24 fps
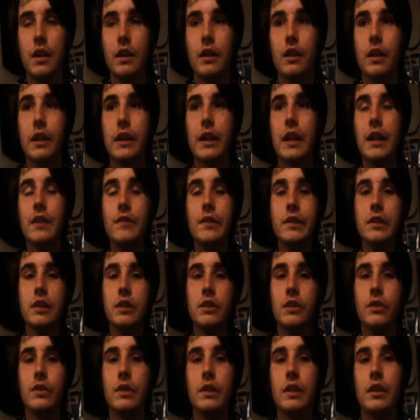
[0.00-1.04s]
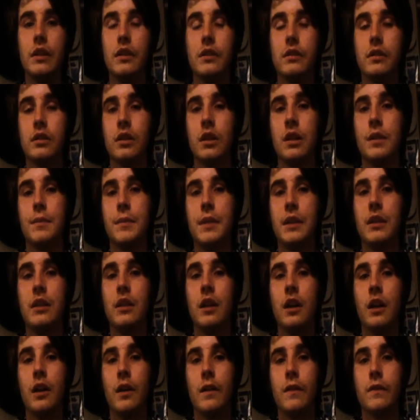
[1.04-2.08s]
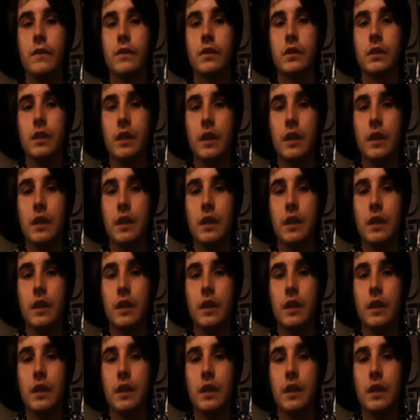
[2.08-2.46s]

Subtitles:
Like every single time he laughs,